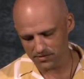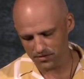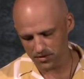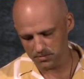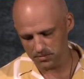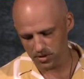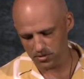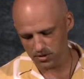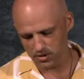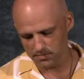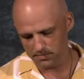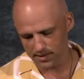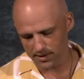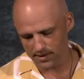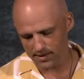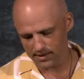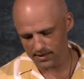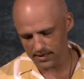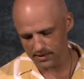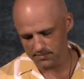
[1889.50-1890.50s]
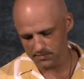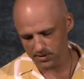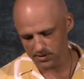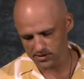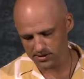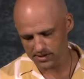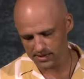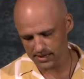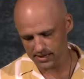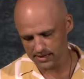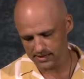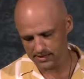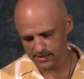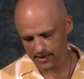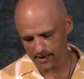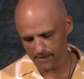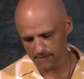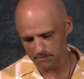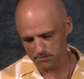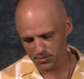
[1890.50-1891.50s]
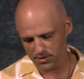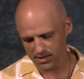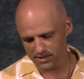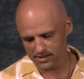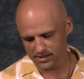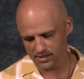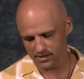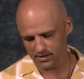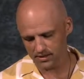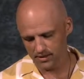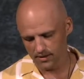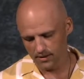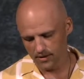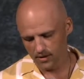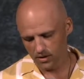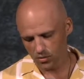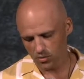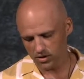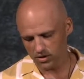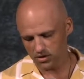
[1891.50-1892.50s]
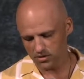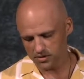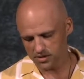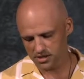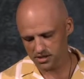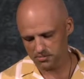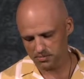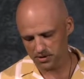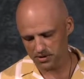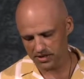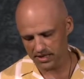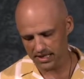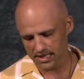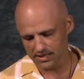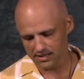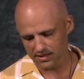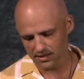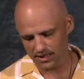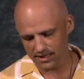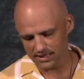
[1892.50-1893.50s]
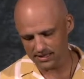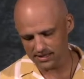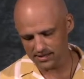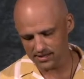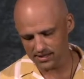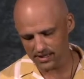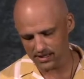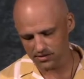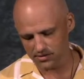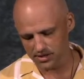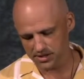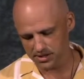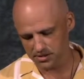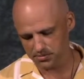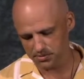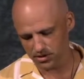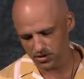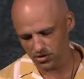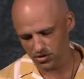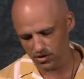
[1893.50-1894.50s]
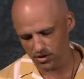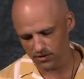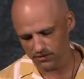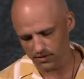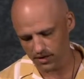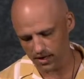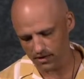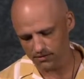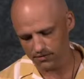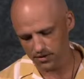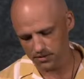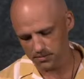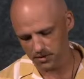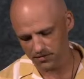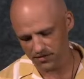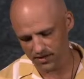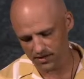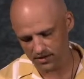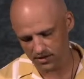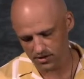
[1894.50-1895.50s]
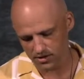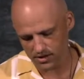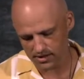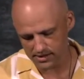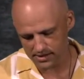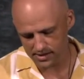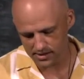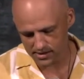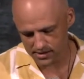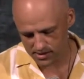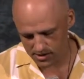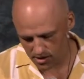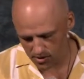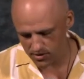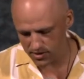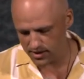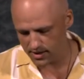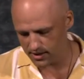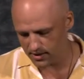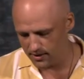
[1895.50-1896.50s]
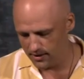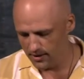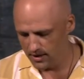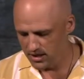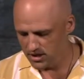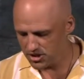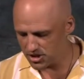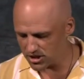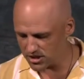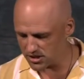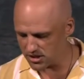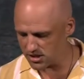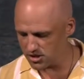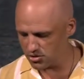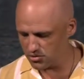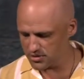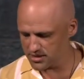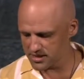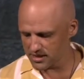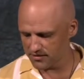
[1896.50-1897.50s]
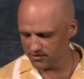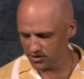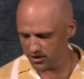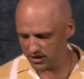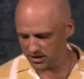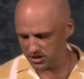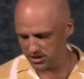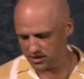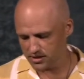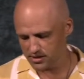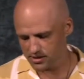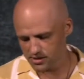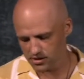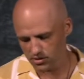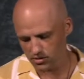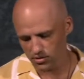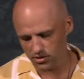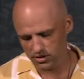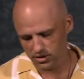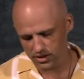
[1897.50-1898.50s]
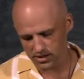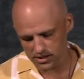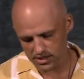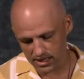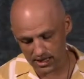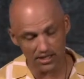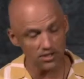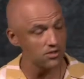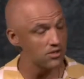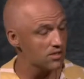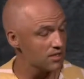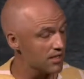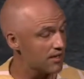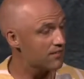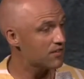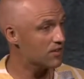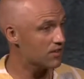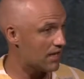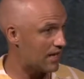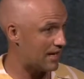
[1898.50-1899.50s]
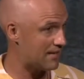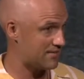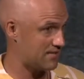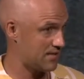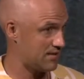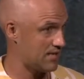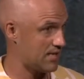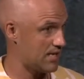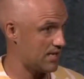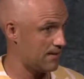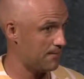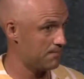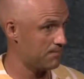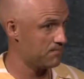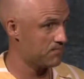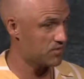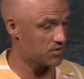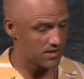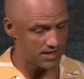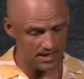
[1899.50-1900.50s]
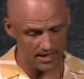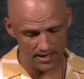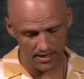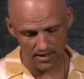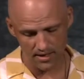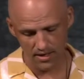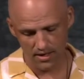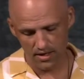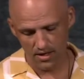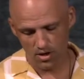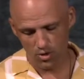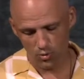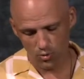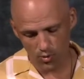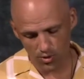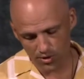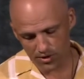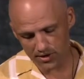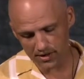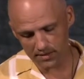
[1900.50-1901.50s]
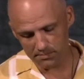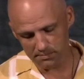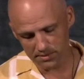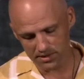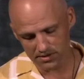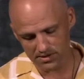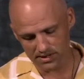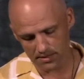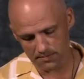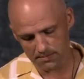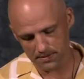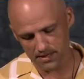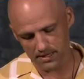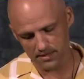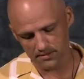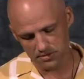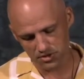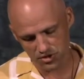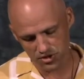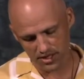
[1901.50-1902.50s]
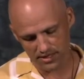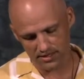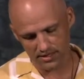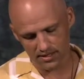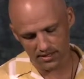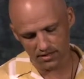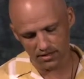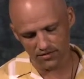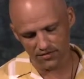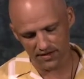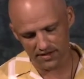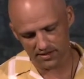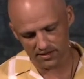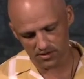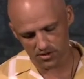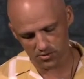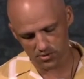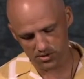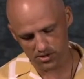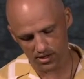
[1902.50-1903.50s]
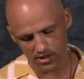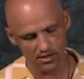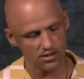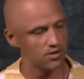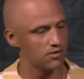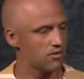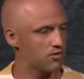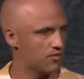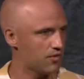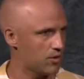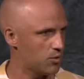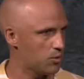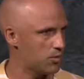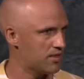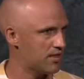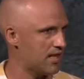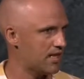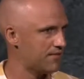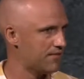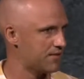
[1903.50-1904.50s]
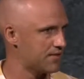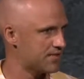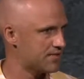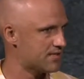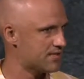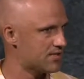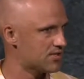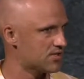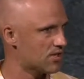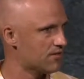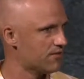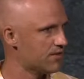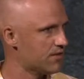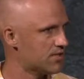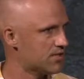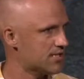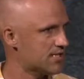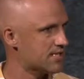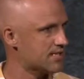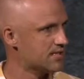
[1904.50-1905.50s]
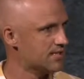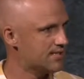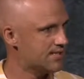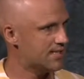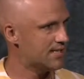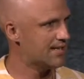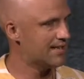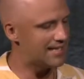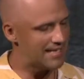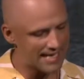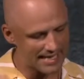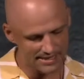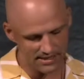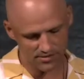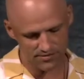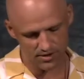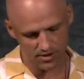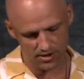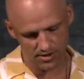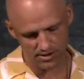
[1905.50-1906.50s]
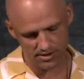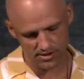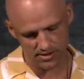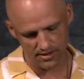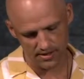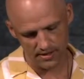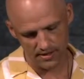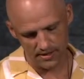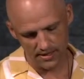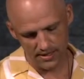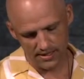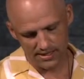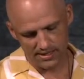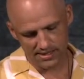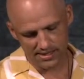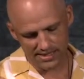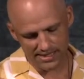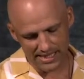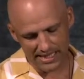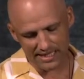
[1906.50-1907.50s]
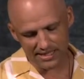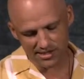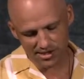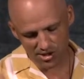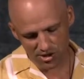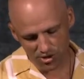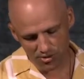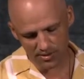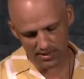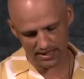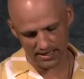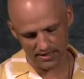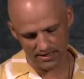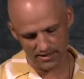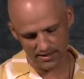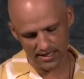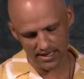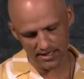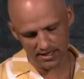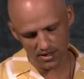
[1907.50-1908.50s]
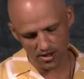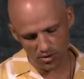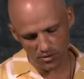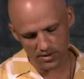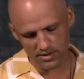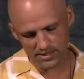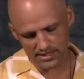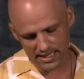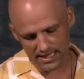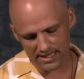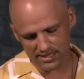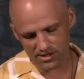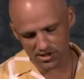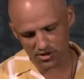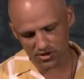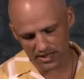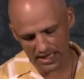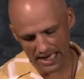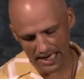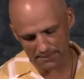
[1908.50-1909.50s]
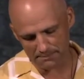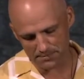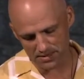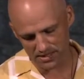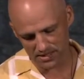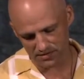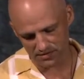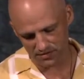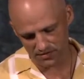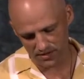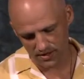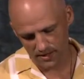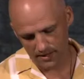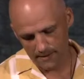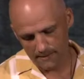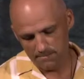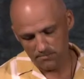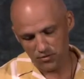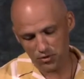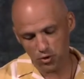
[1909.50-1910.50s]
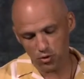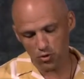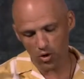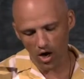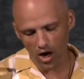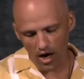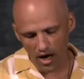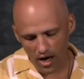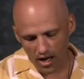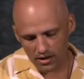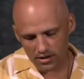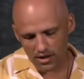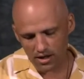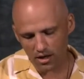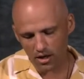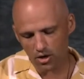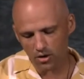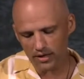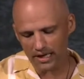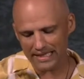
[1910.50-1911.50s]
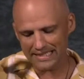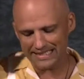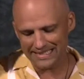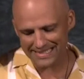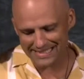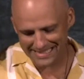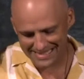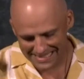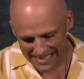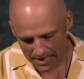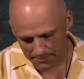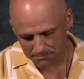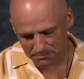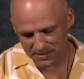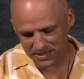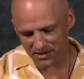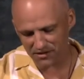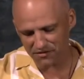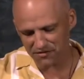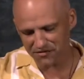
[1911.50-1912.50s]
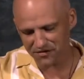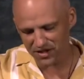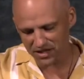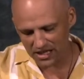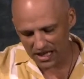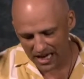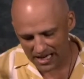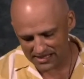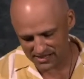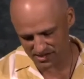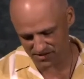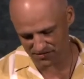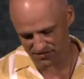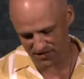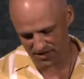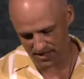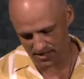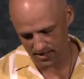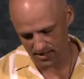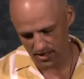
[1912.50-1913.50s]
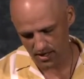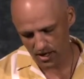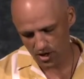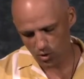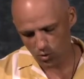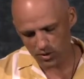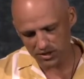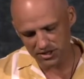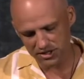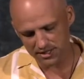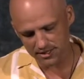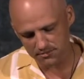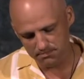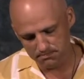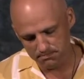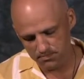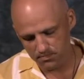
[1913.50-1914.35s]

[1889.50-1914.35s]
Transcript: from you in the body, Paul says, I'm present with you in spirit and delight to see how disciplined you are and how firm your faith in Christ is. So then, just as you receive Christ Jesus as Lord, continue to live your lives in him, okay? Rooted and built up in him, strengthened in your faith as you were taught and overflowing with thankfulness. There's our verses. Listen to the next verse. See to it that no one takes you captive through hollow and deceptive philosophy, which is